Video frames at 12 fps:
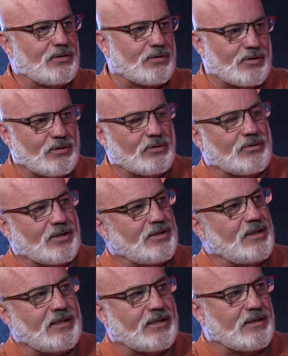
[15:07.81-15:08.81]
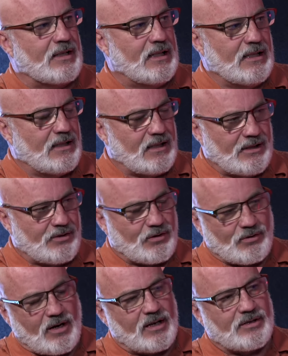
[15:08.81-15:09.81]
or school trustees is
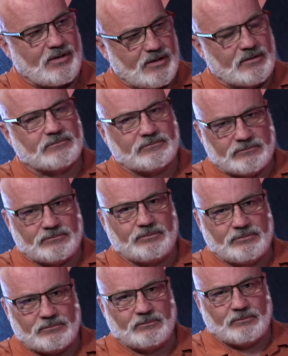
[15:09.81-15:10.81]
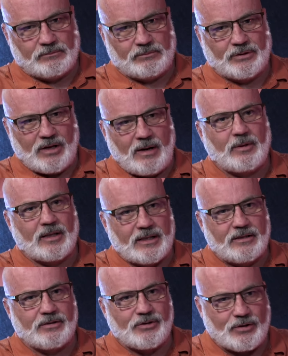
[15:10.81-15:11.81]
across, you know, predominantly
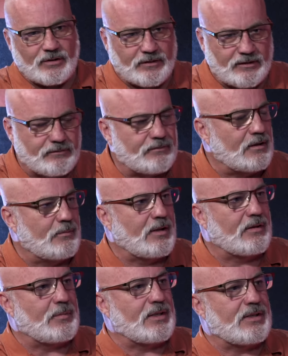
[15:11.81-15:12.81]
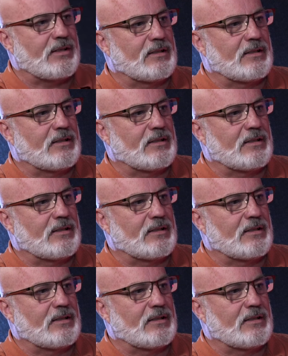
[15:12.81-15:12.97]
conservative, you know, whether BC